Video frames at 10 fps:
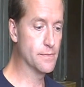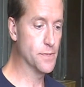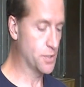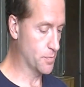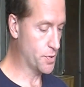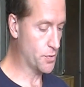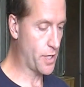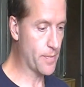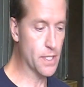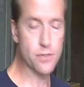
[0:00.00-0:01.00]
you can
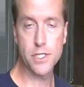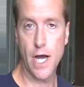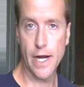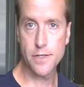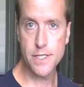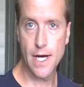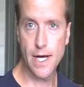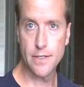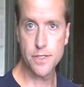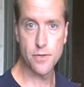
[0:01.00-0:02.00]
program in your tire
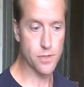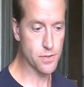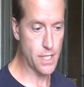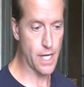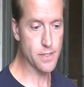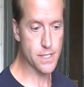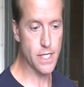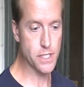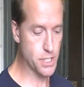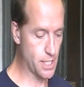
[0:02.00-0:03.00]
size. So when your tire
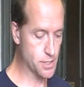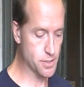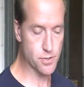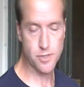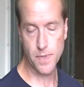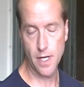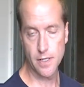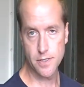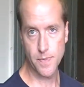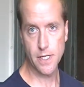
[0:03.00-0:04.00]
size changes, your
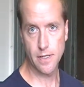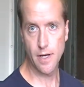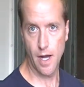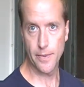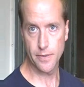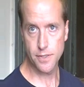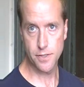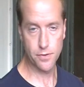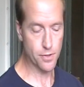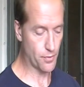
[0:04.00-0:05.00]
speedometer is
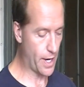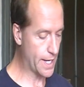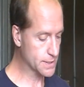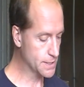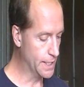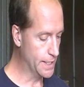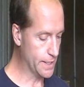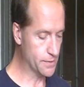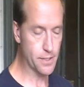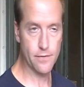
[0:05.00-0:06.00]
still correct.
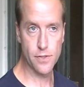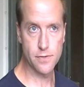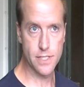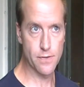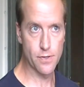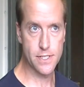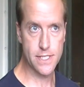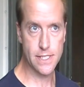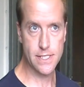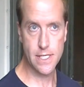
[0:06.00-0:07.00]
It'll give you 0 to
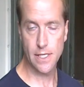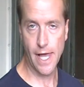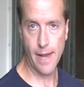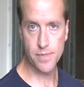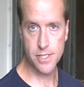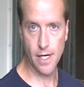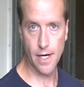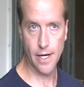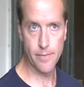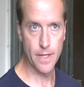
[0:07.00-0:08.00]
60 elapsed
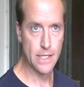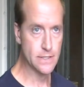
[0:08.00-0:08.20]
time,